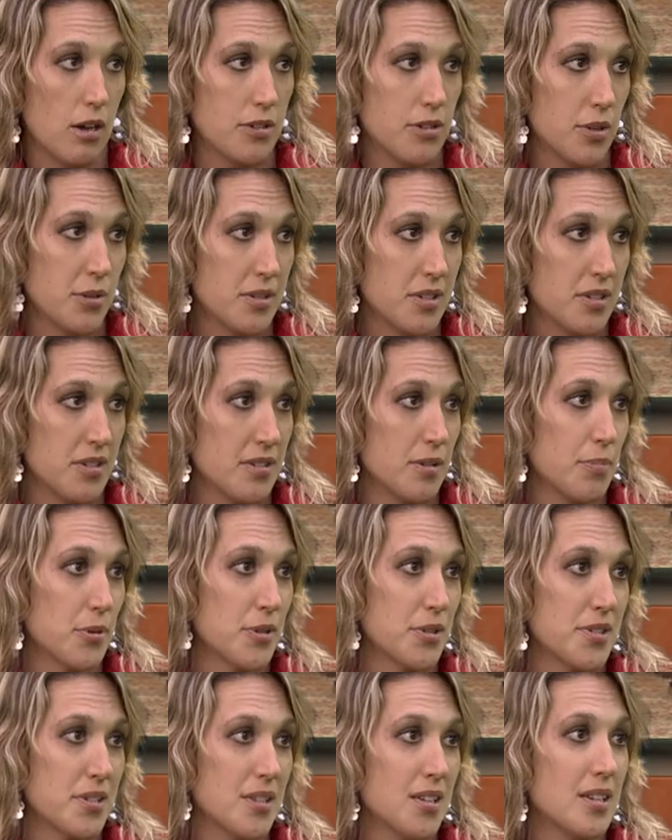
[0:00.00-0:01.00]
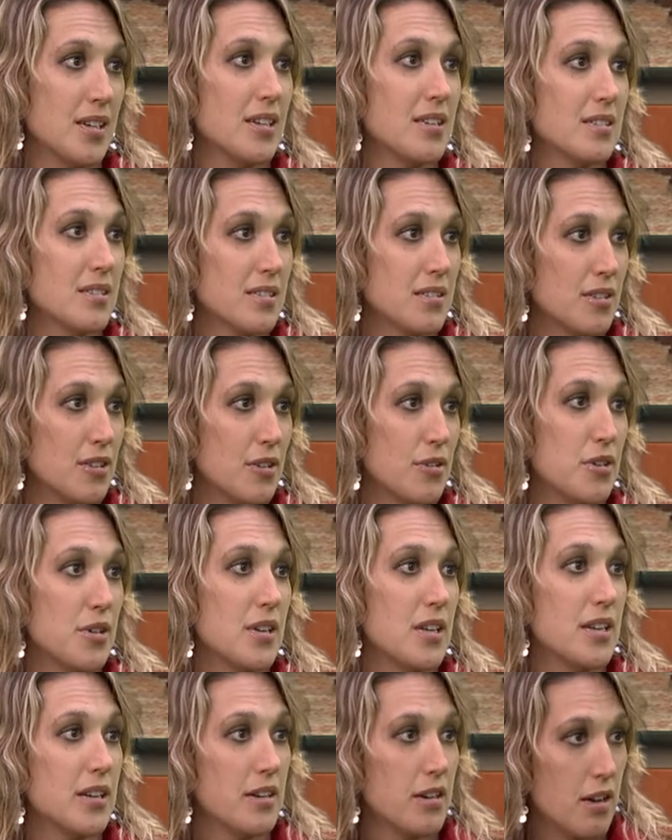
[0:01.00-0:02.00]
doses the person needs. You
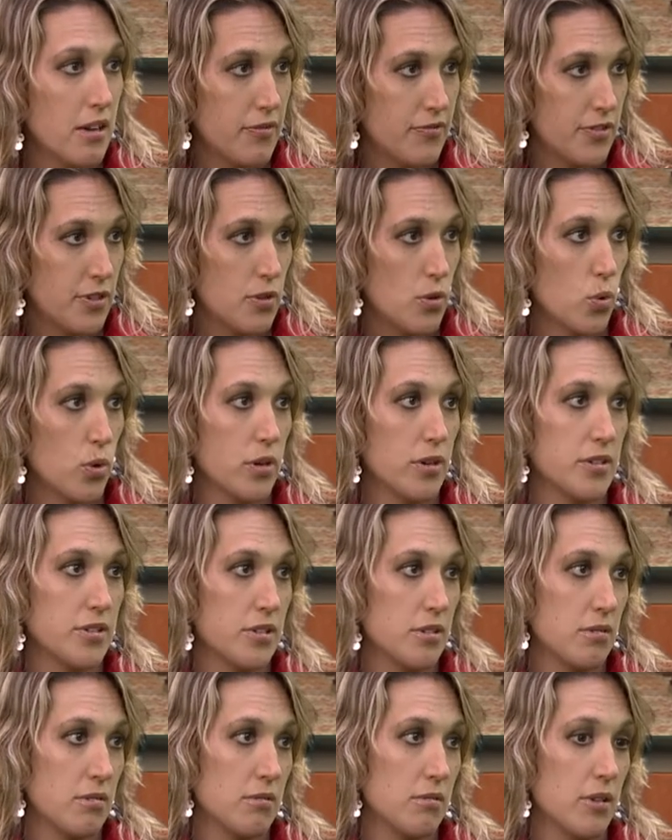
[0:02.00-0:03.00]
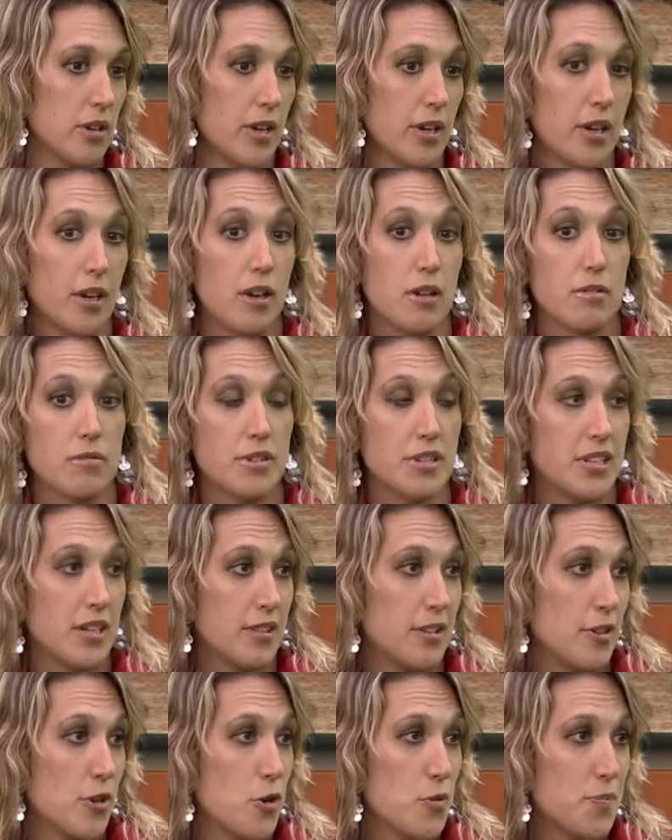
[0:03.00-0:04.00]
need enough in order to
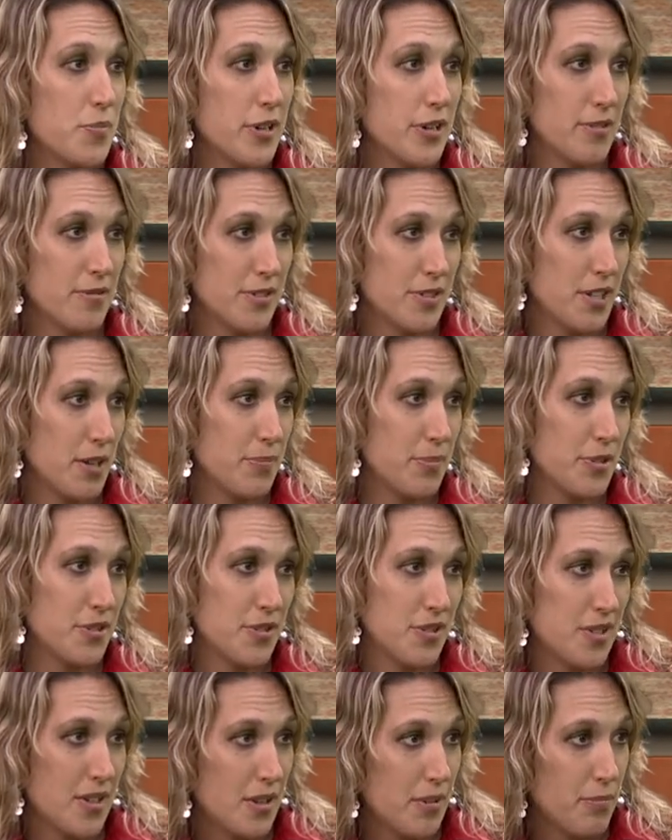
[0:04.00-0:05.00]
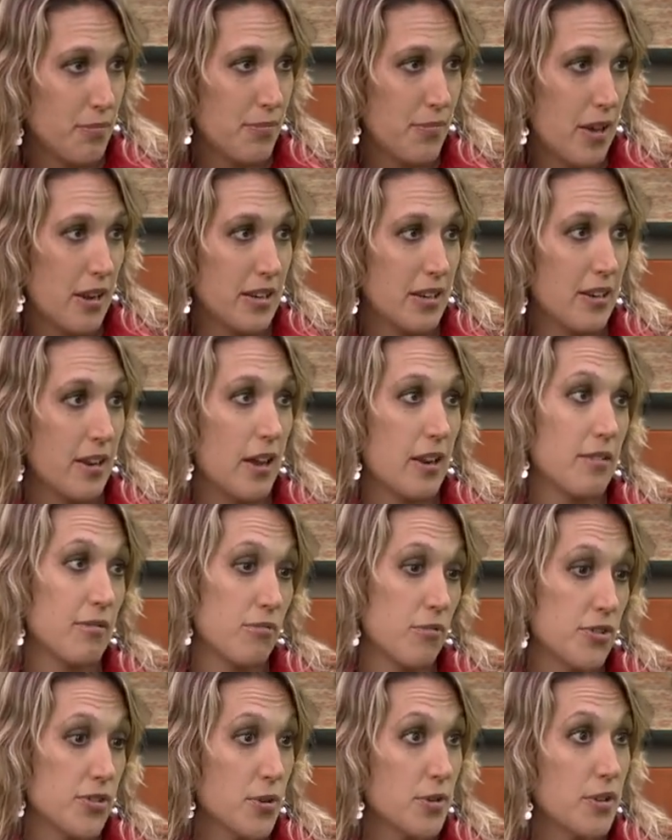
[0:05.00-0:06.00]
reset the opiate receptors,
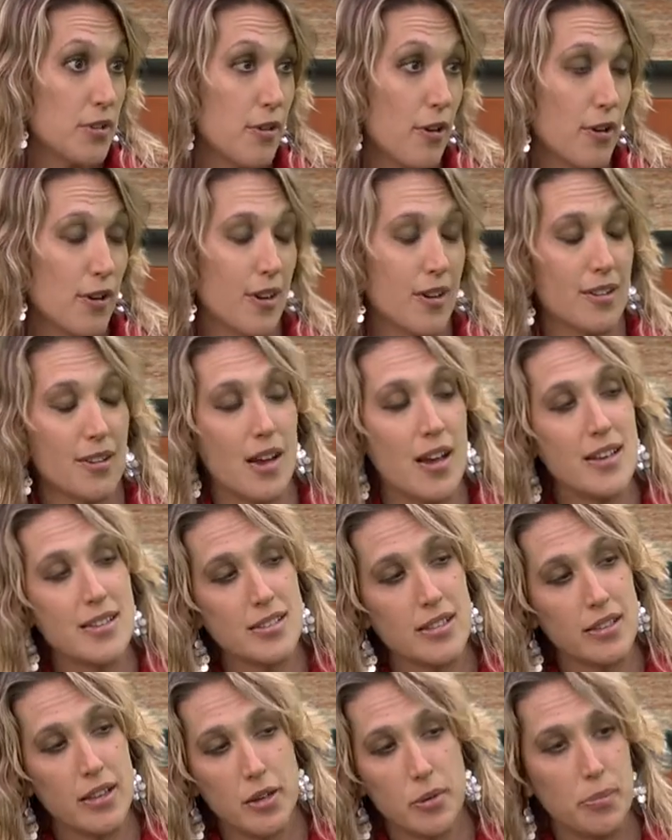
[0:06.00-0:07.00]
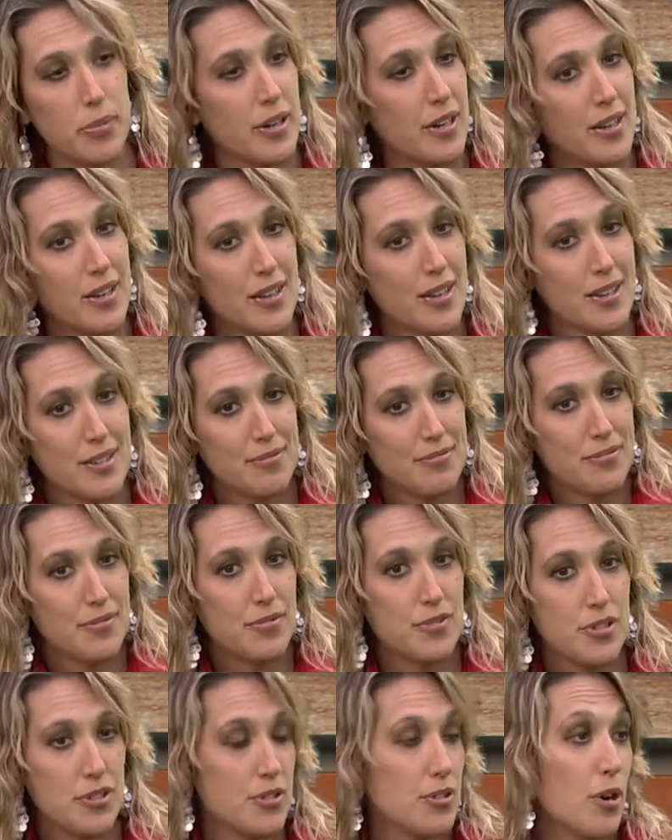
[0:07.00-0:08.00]
and so the Narcan lies in there. But
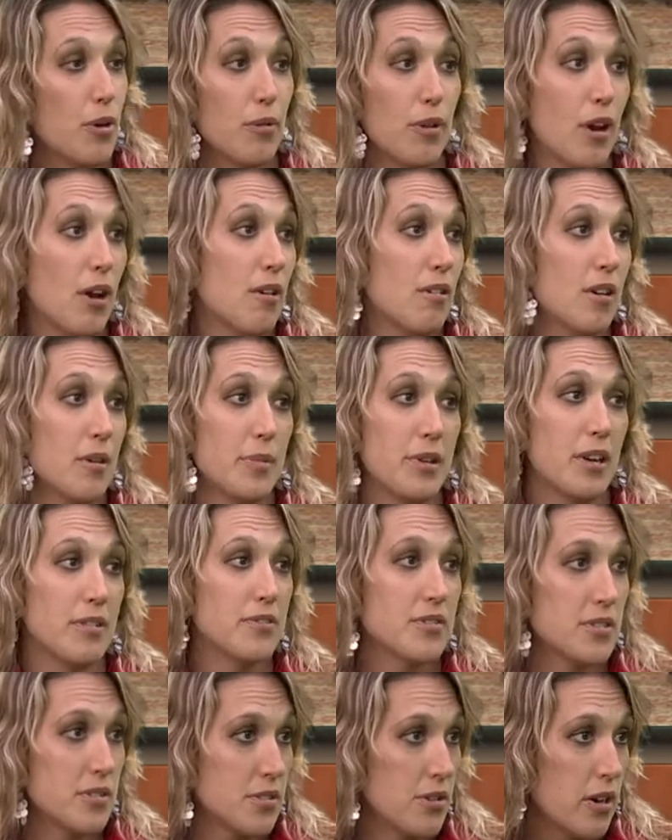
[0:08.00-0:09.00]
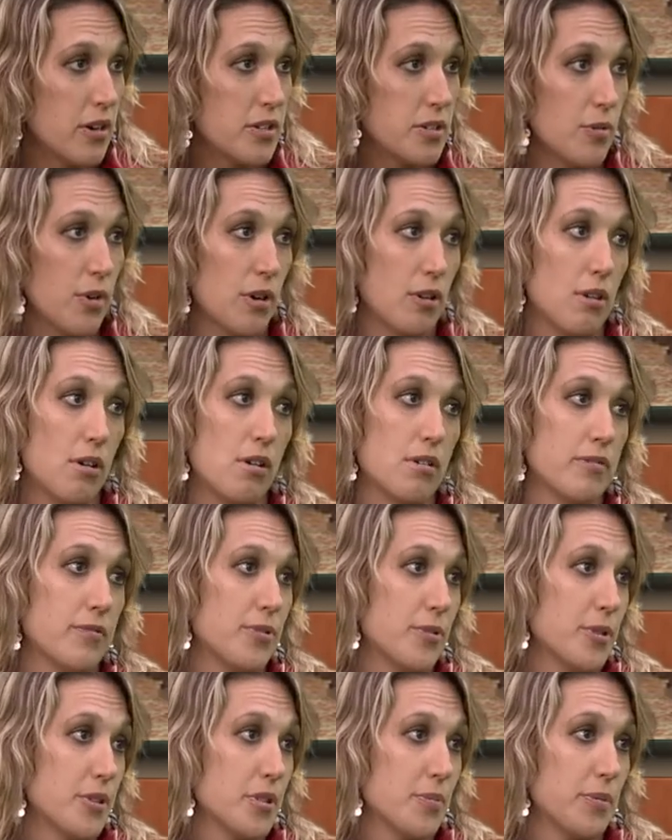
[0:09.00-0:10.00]
you don't know. I mean, I've talked to our law
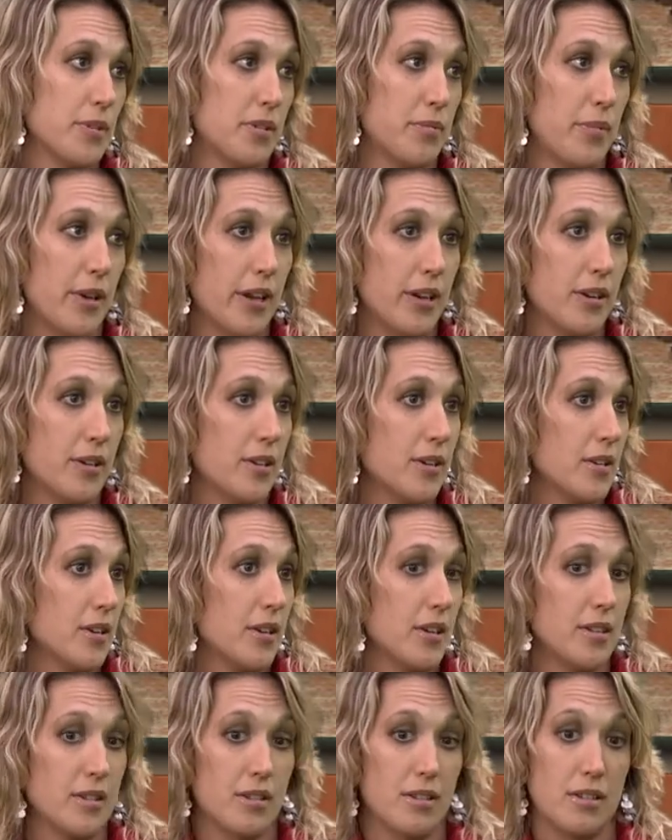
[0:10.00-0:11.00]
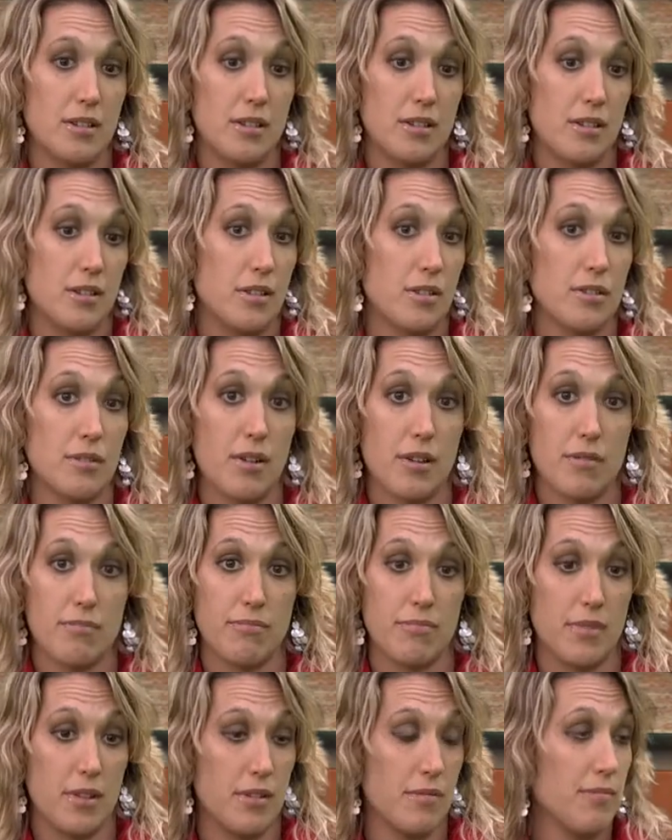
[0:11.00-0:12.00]
enforcement in Bangor, and
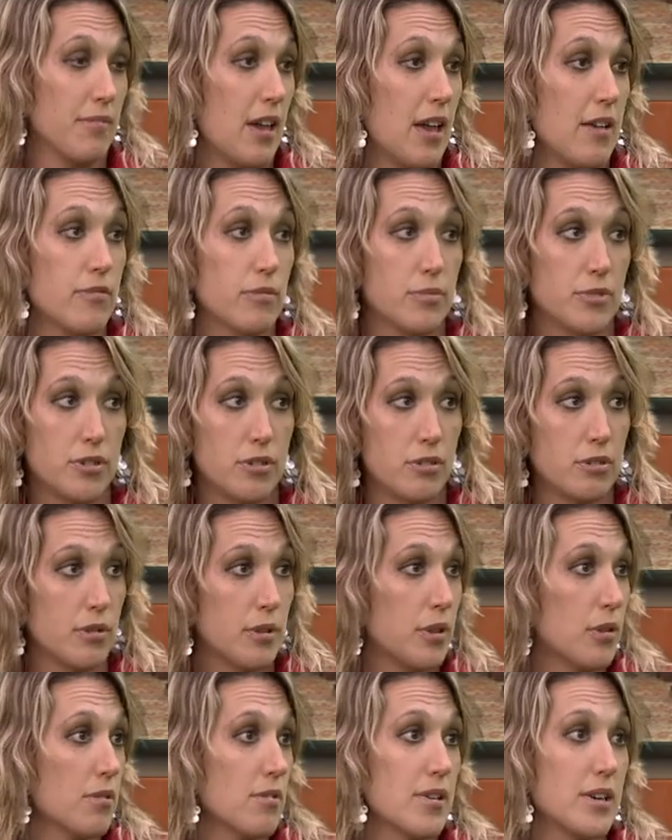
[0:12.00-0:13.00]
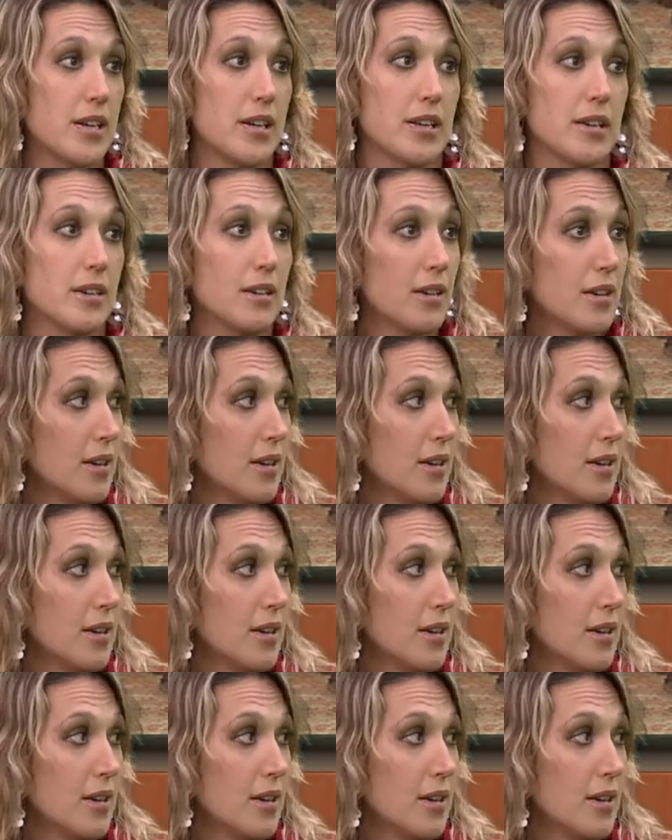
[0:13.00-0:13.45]
they gave them 2 and 3, and